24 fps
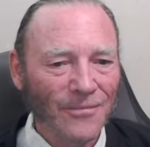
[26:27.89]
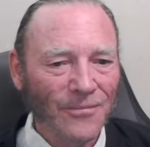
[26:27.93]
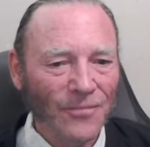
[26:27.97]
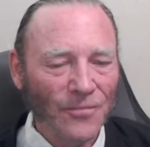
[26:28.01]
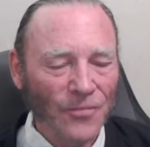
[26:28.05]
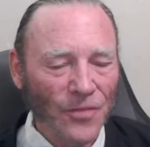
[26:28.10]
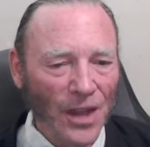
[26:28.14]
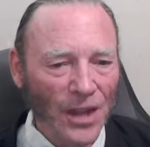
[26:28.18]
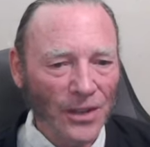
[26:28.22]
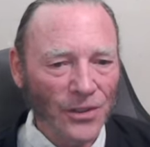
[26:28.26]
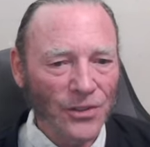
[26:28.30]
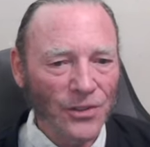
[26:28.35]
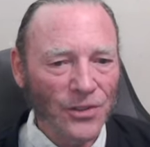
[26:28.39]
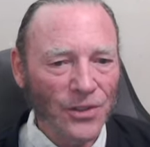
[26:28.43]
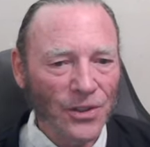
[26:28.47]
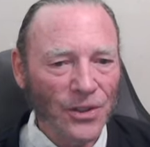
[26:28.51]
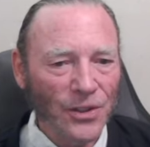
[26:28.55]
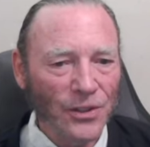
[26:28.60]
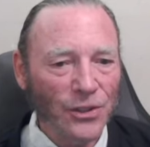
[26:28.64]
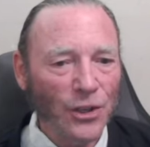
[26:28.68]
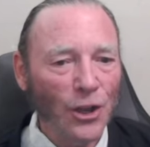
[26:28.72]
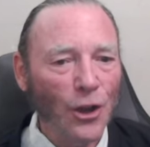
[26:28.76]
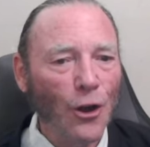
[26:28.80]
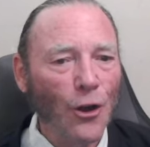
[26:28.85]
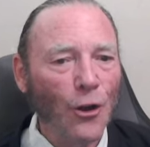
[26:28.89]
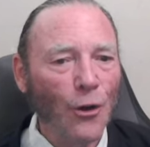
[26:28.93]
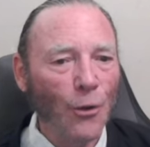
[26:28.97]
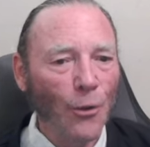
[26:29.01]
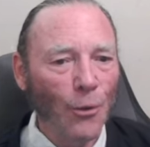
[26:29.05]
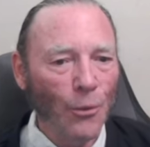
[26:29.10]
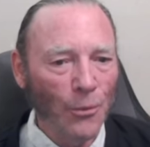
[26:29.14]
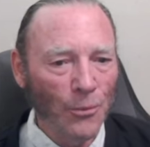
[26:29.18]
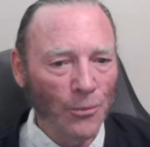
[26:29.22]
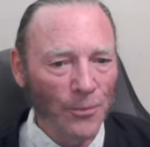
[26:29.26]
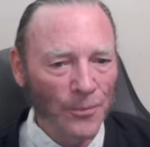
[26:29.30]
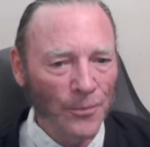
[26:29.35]
That's the TOE,
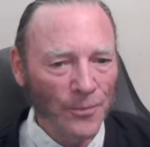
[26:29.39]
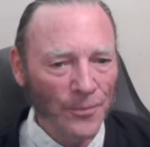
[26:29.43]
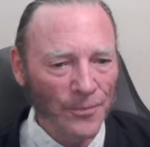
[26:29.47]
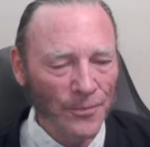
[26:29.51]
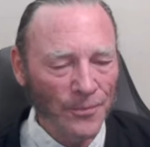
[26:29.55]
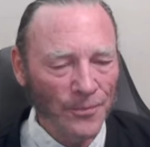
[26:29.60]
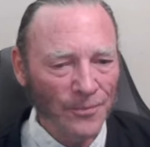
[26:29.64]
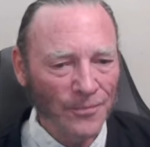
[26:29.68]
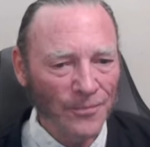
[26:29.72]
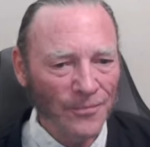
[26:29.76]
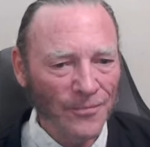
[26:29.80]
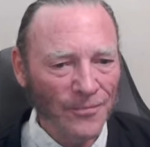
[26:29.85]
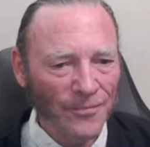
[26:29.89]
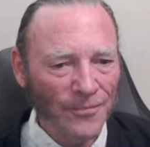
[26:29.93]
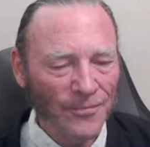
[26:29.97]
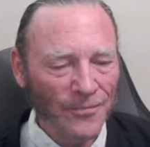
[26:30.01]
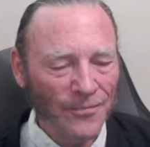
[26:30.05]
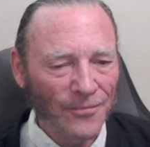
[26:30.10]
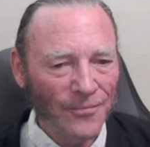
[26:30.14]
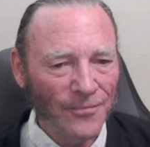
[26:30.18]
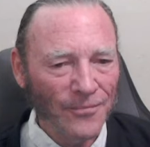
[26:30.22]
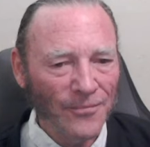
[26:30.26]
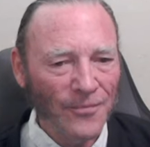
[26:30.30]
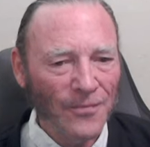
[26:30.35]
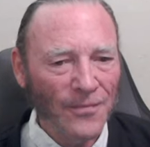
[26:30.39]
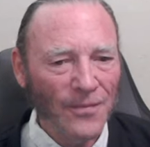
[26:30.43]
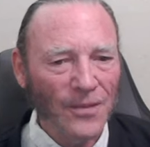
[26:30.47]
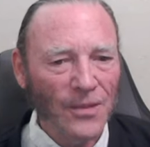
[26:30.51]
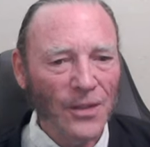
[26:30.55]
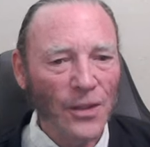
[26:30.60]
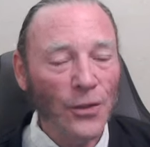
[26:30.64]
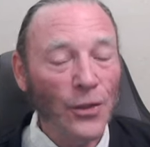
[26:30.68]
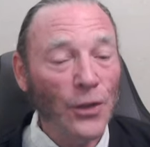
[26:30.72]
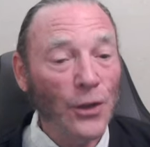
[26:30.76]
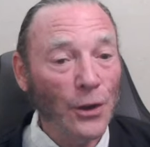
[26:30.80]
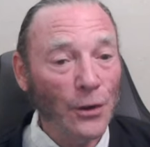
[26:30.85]

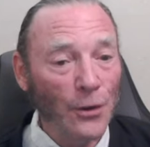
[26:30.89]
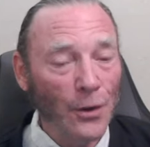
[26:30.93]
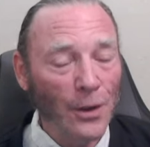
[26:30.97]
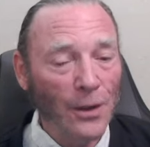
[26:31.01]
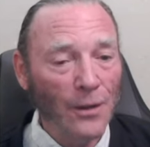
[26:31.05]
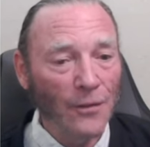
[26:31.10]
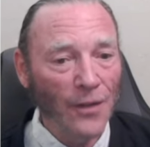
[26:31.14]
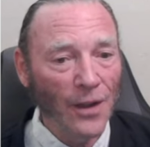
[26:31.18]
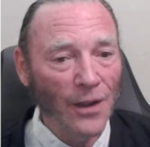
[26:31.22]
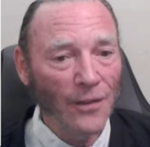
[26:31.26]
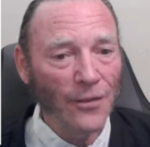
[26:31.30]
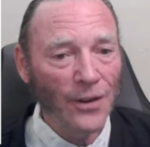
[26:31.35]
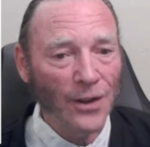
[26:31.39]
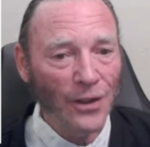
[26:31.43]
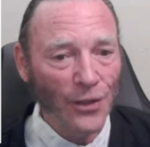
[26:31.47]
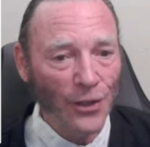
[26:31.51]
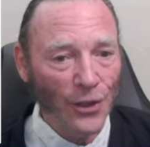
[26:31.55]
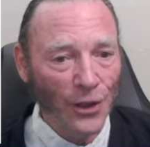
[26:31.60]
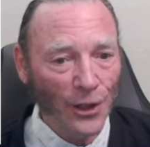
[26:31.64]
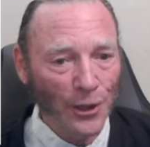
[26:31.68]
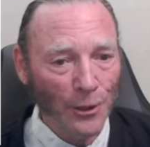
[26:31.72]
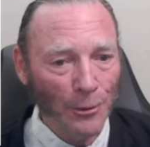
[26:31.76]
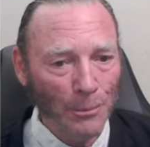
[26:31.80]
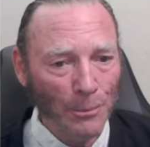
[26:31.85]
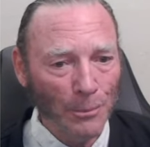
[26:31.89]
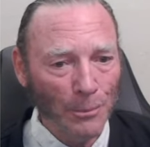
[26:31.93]
the theory of everything.